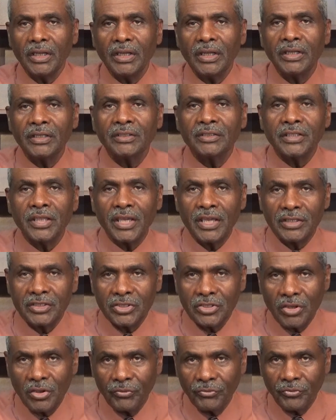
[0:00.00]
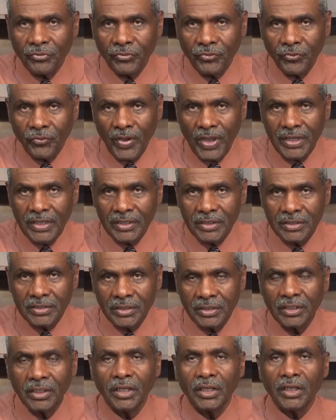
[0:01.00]
It takes
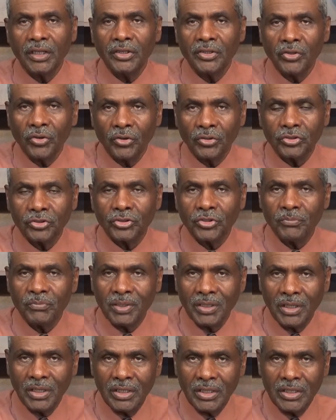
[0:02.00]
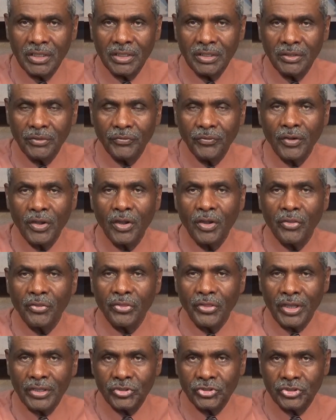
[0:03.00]
faith in order to believe
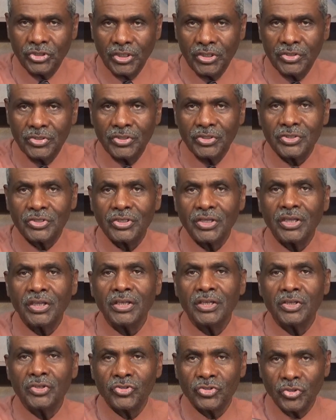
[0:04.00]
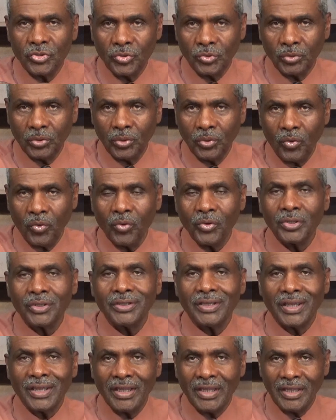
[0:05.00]
that Jesus is your Lord
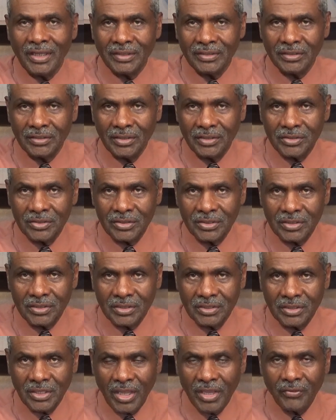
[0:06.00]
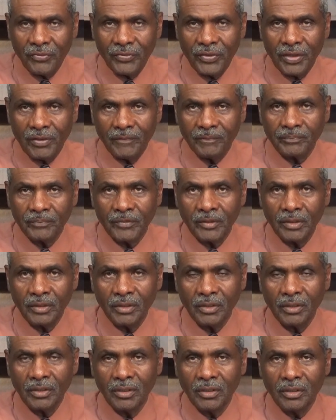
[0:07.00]
and Savior.
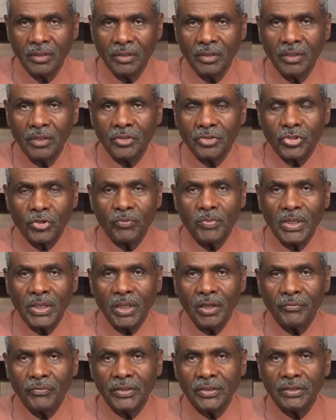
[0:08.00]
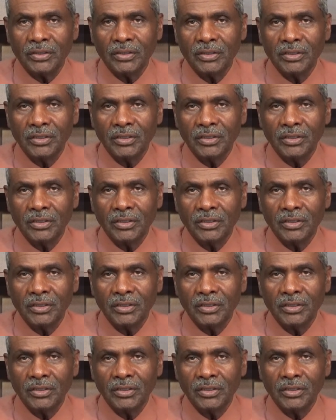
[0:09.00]
So, beloved,